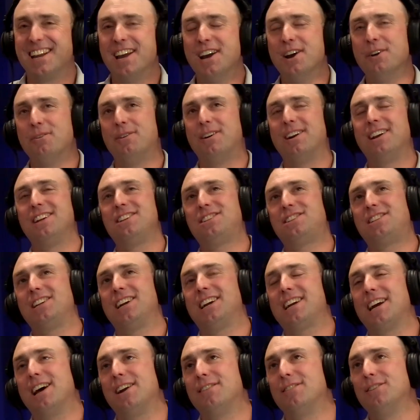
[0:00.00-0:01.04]
1 inch
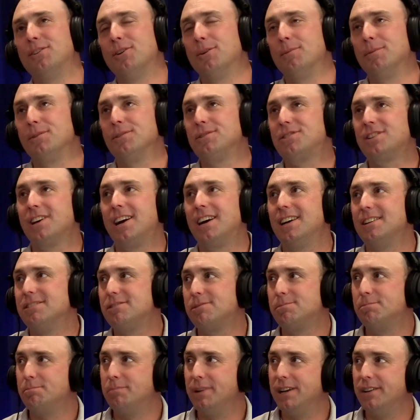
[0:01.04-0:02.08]
thick out of a normal
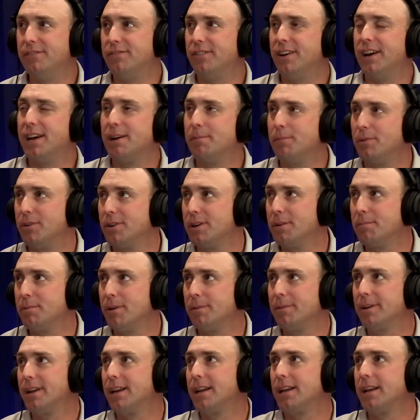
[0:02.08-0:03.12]
size beef animal, you're
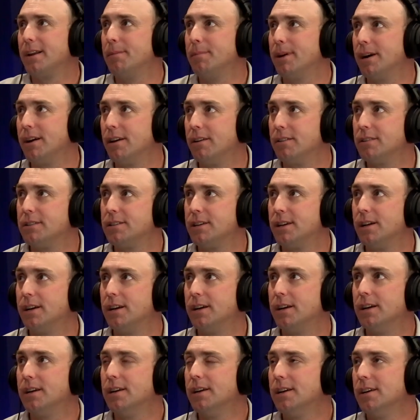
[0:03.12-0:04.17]
probably going to get about
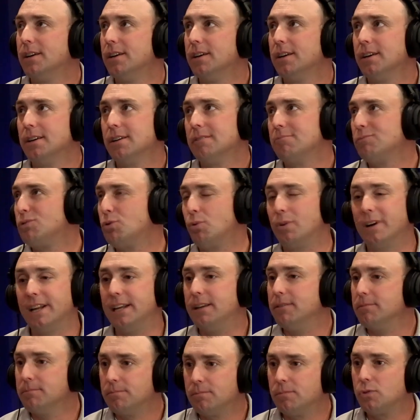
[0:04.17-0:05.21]

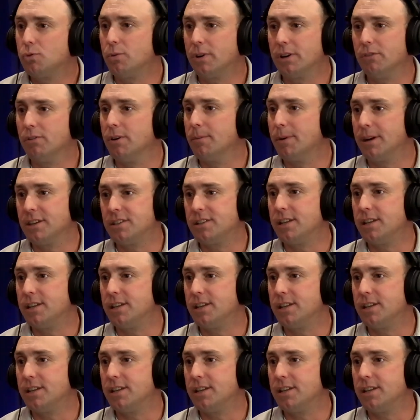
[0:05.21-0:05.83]
20 ribeye